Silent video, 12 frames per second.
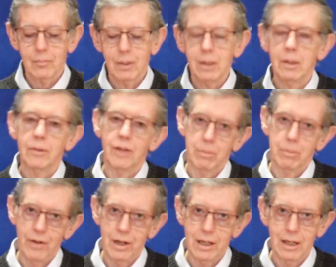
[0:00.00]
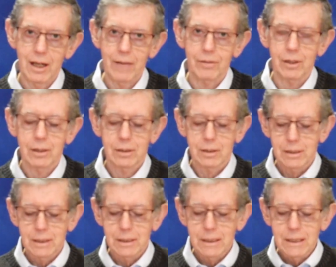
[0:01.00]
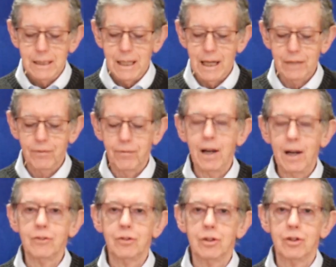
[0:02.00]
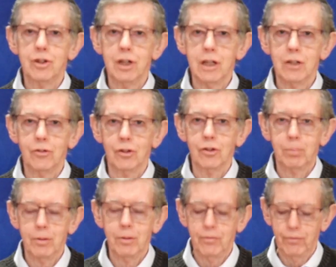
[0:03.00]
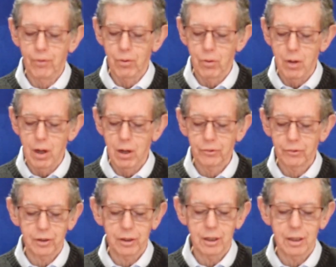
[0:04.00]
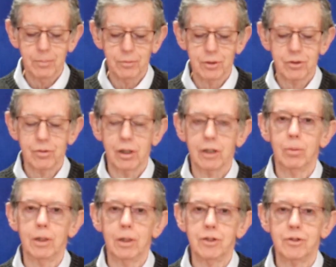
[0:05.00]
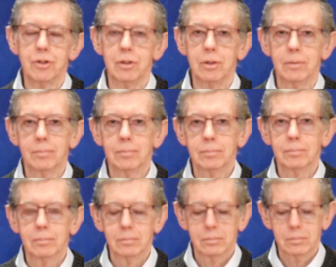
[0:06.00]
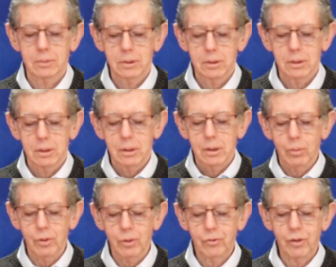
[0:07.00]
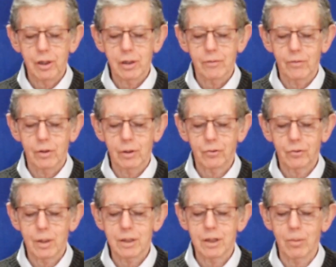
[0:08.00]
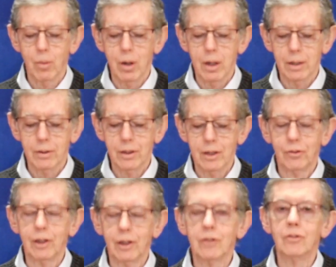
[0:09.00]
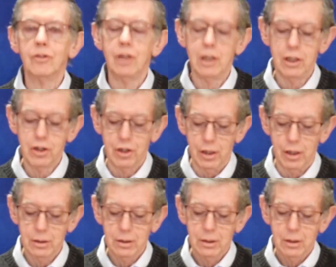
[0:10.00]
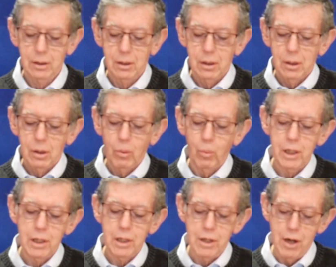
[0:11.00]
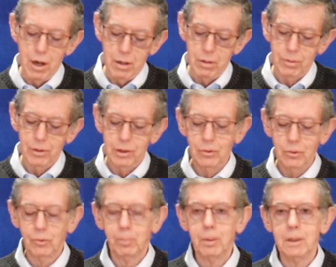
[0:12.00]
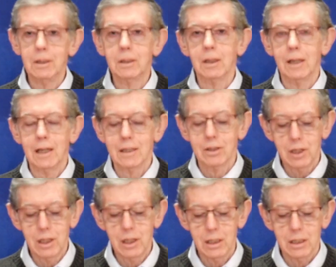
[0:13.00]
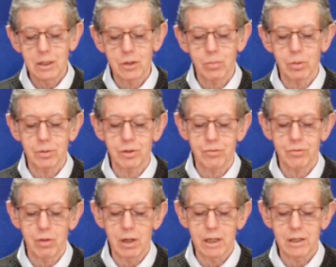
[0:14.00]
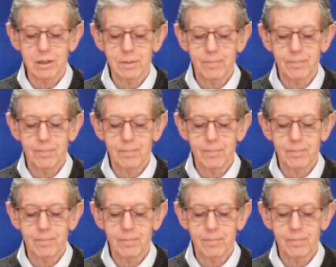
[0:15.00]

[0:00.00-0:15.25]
They were very clever and flattered Jesus before asking him the trick question. We see in verse 21, they said, "Teacher, we know that you speak and teach what is right,